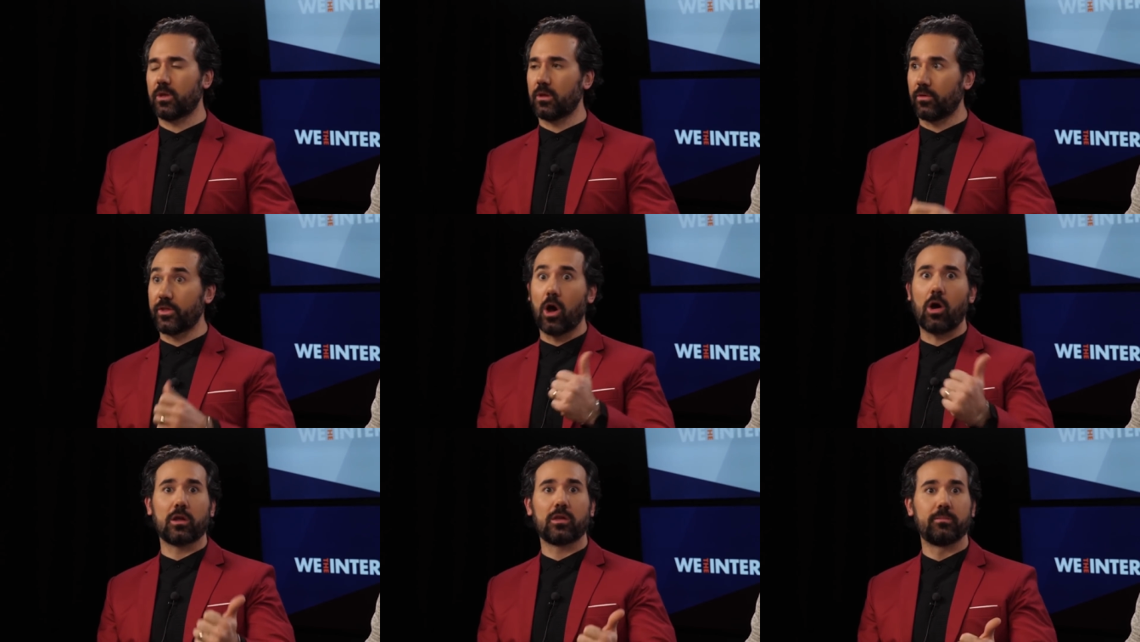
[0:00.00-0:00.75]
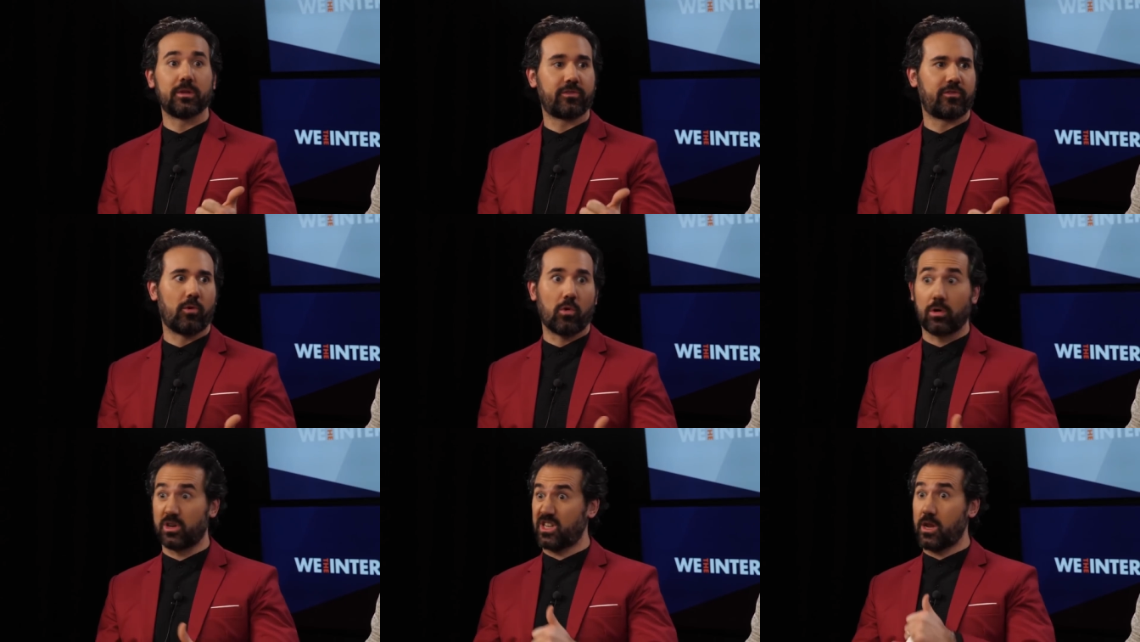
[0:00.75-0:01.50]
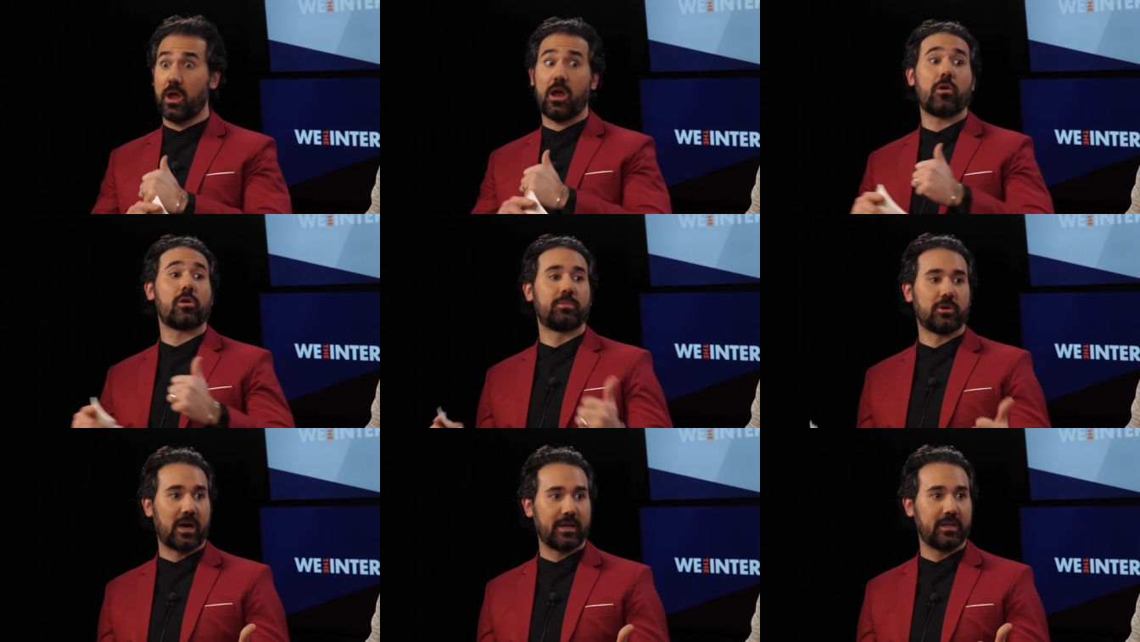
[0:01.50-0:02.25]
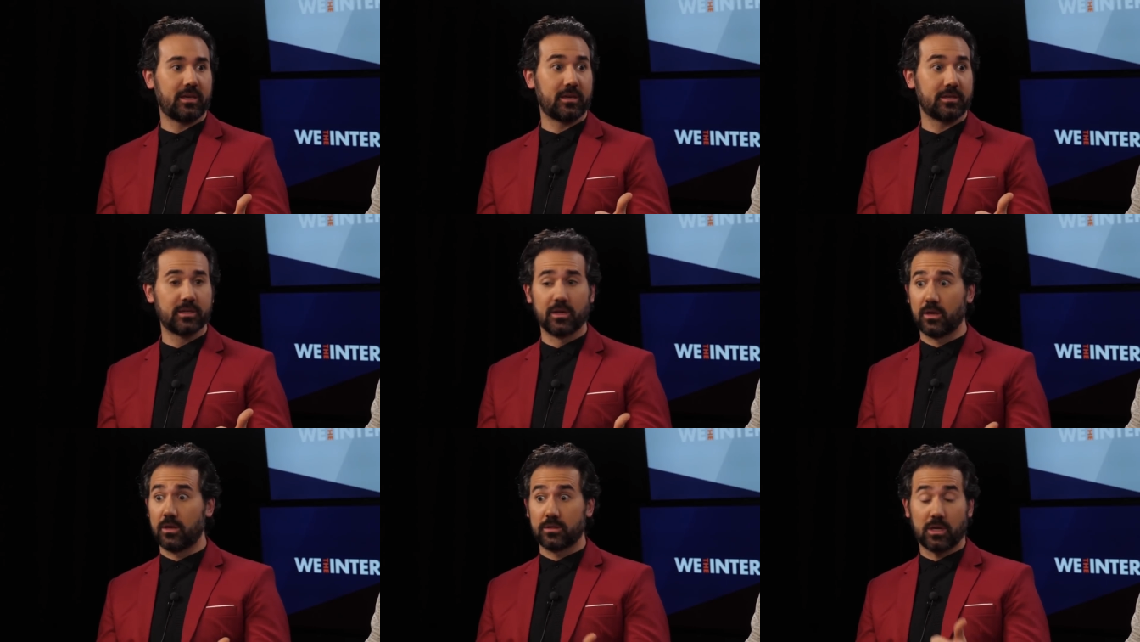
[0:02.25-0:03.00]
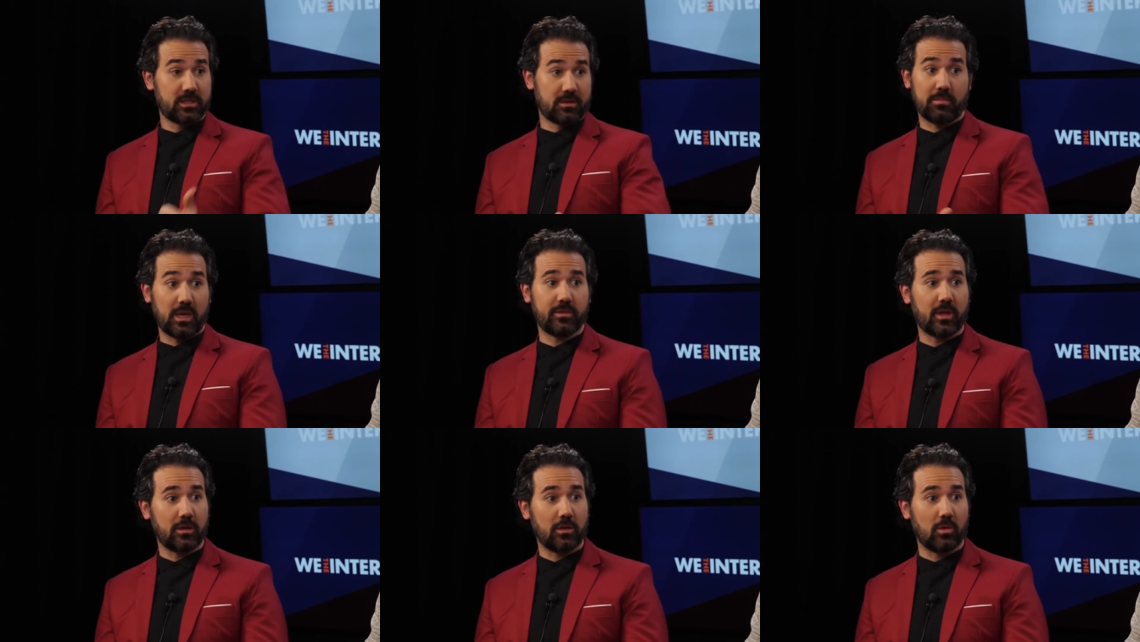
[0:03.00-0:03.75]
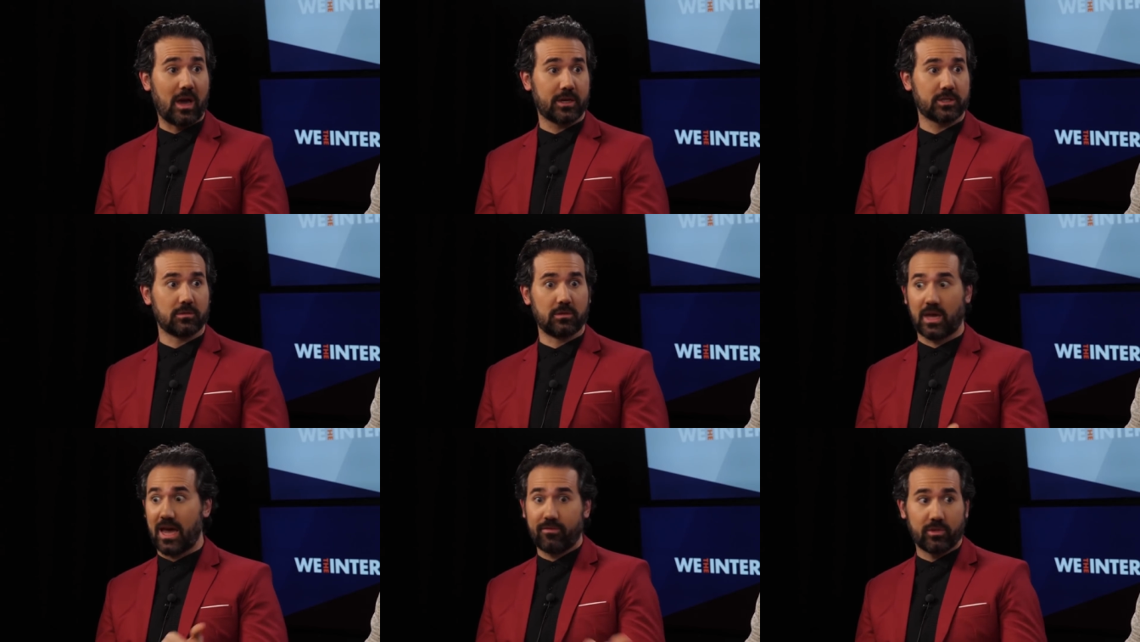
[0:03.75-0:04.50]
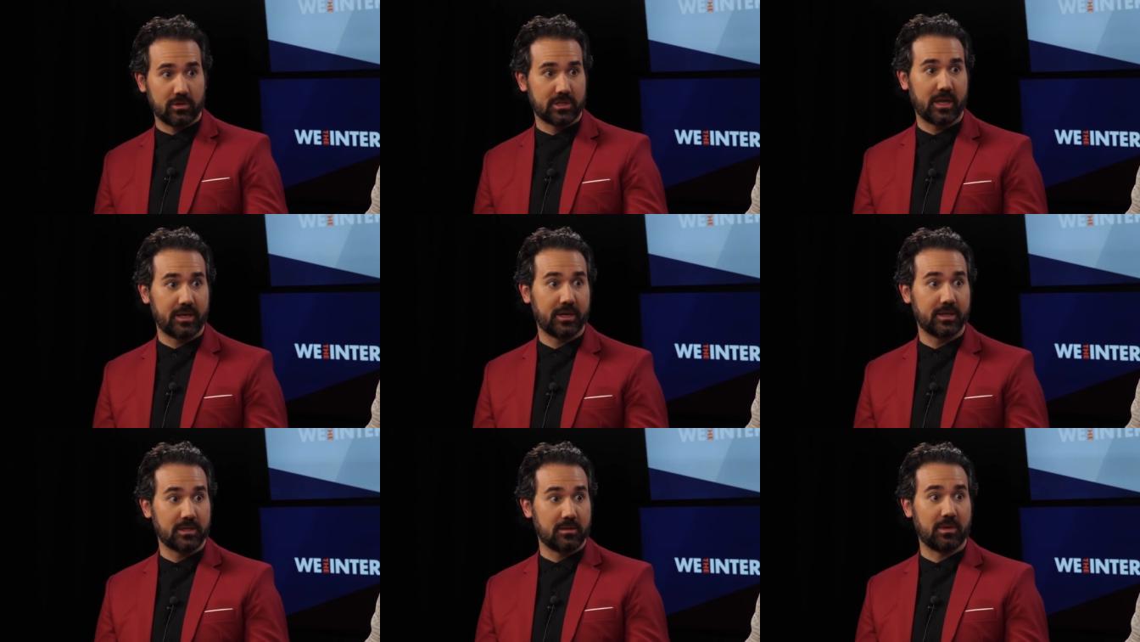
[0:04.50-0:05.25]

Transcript: you know, the arguments for terrible ideas doesn't mean that you actually have those ideas.